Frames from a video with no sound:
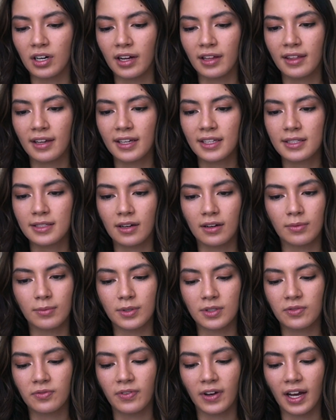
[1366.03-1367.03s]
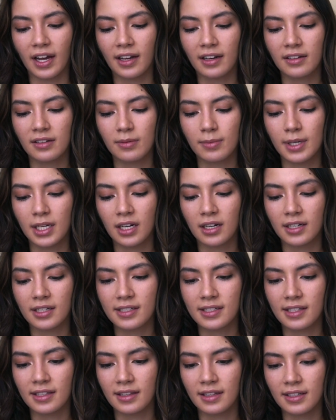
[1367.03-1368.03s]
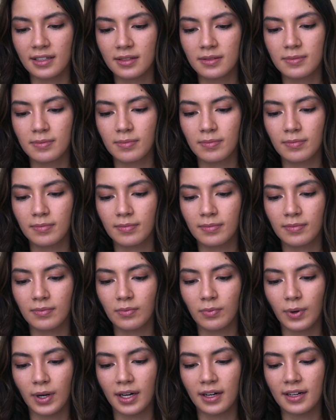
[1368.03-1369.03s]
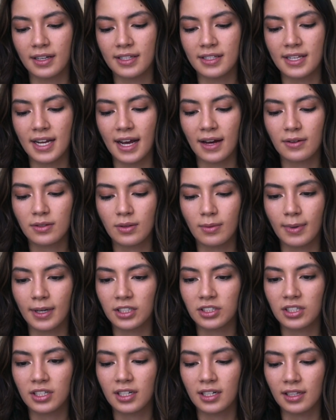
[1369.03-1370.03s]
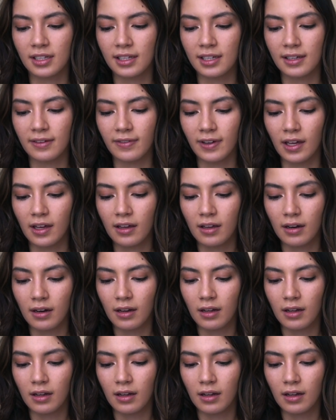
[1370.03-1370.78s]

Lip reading: I think it's almost fine, to be honest, at this where it is now, so I'm actually going to leave it.